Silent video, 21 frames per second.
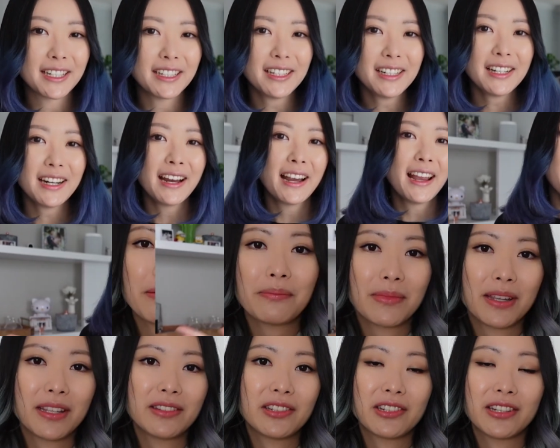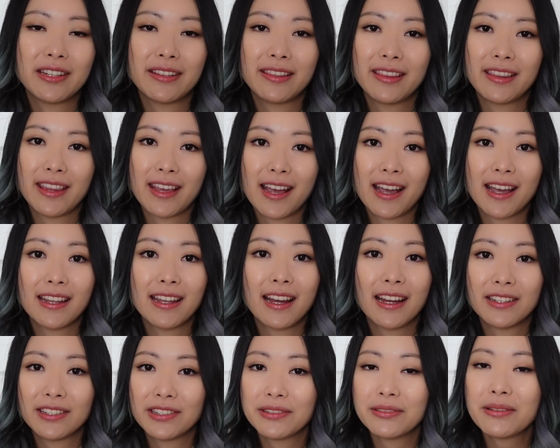I mentioned that
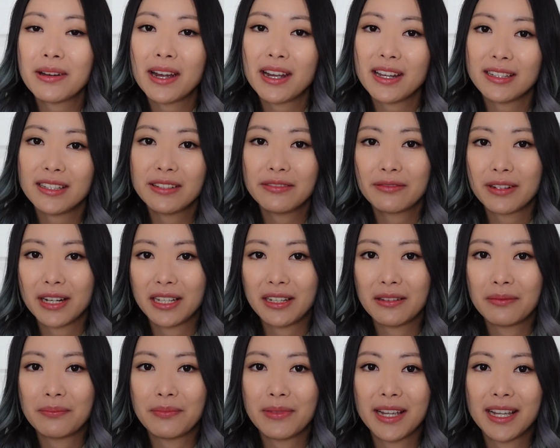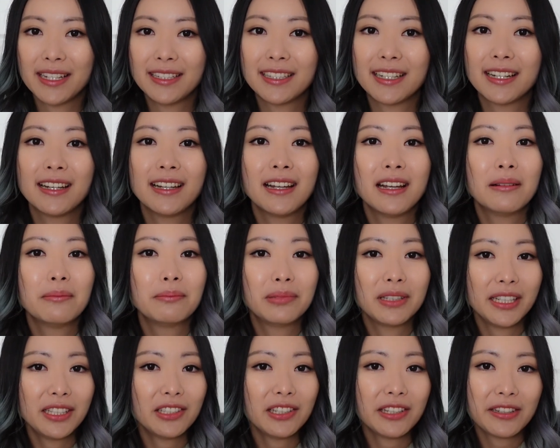I do highly recommend
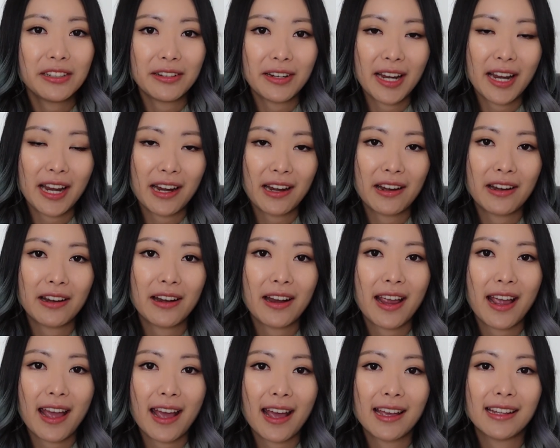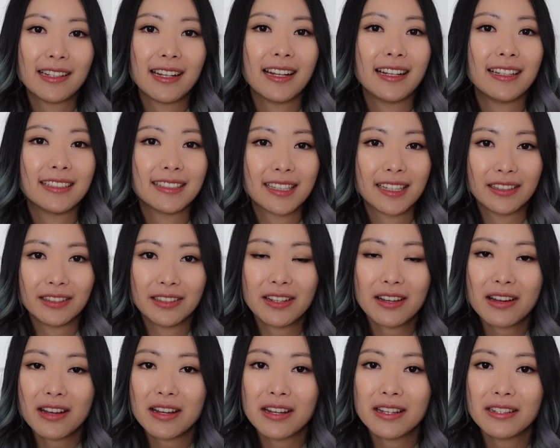bleaching your hair at a
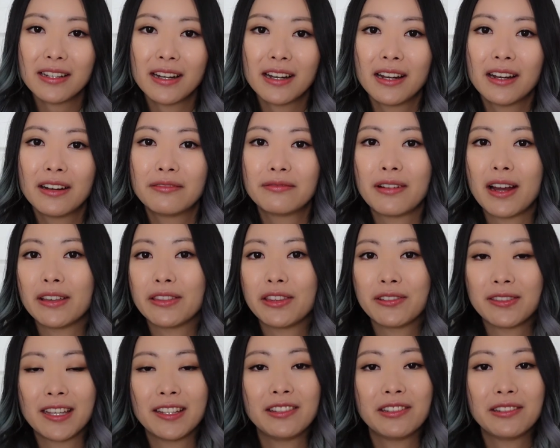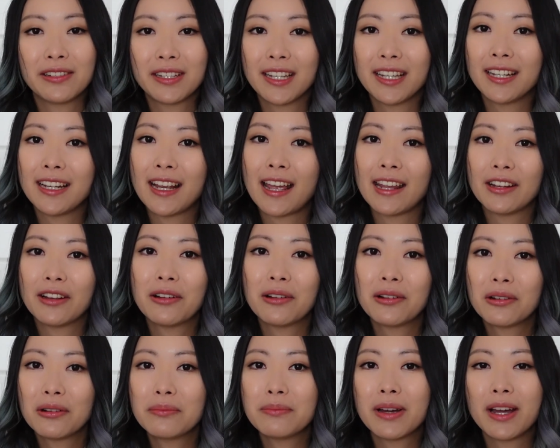salon rather than doing it at
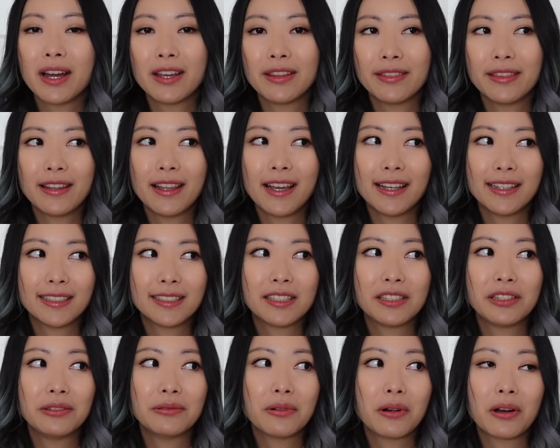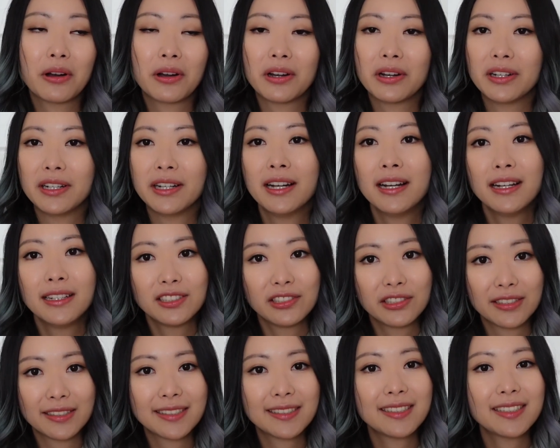home unless you are
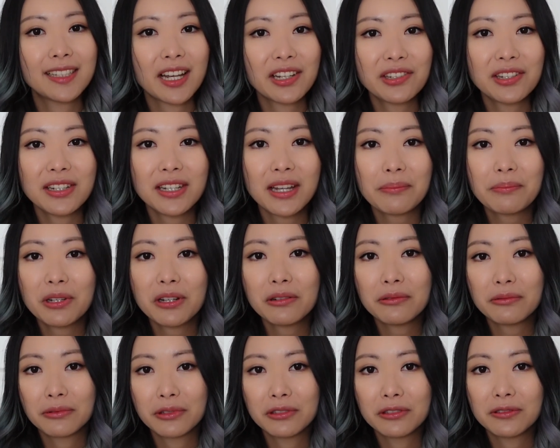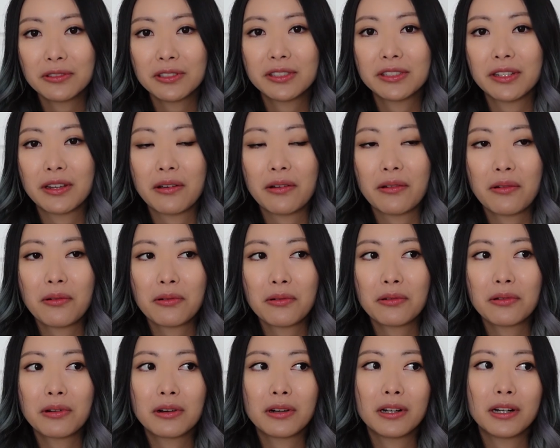just touching up your roots
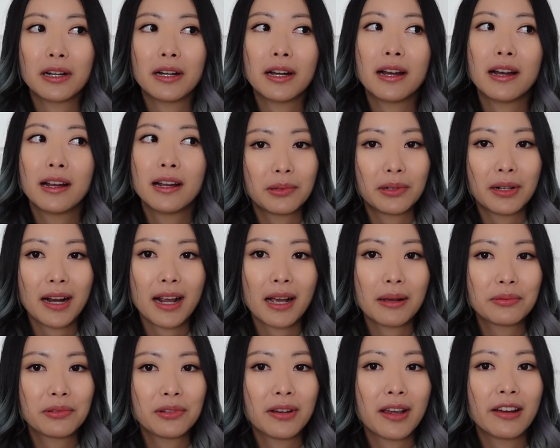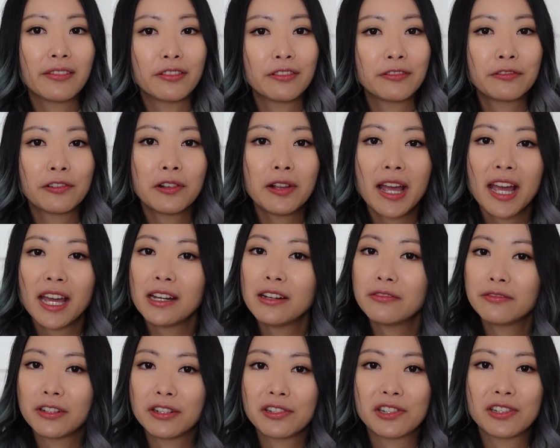or perhaps you have a full head of
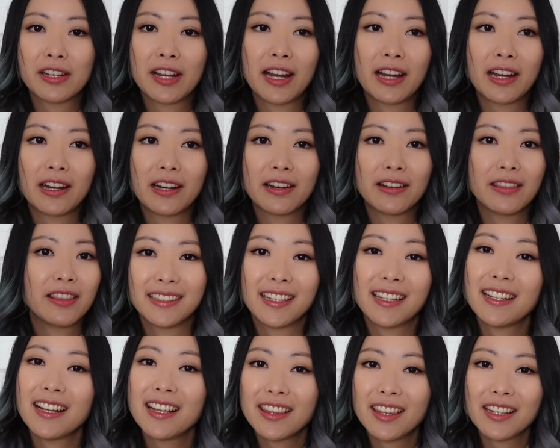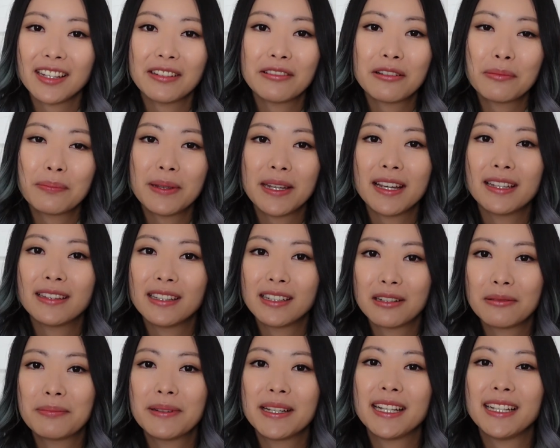virgin hair. Then I think it will be a
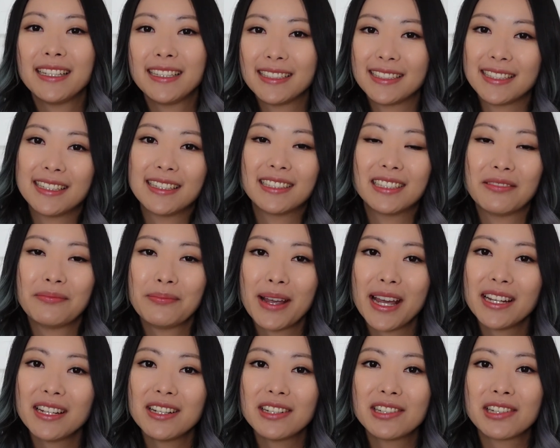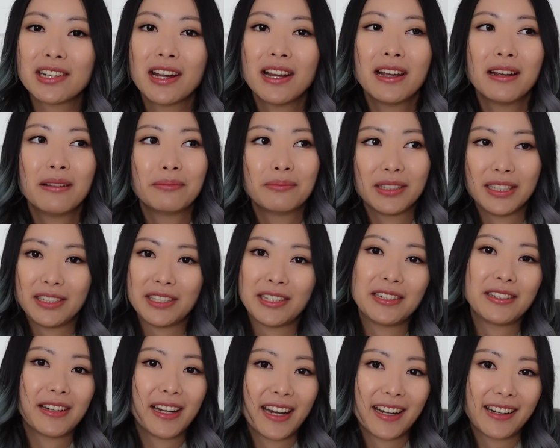little bit easier to manage
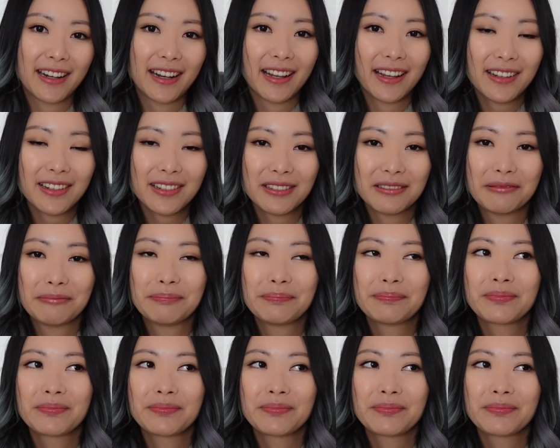bleaching your hair at home.